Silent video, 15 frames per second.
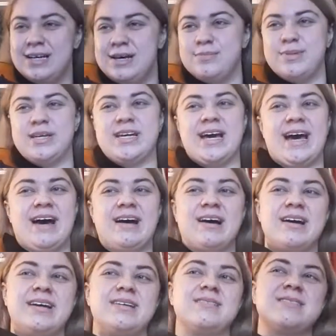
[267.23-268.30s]
But yeah,
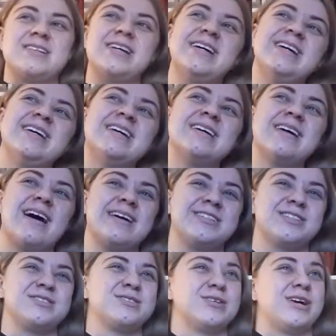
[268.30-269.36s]
I
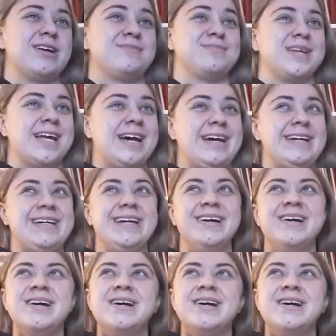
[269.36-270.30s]
just thought I'd play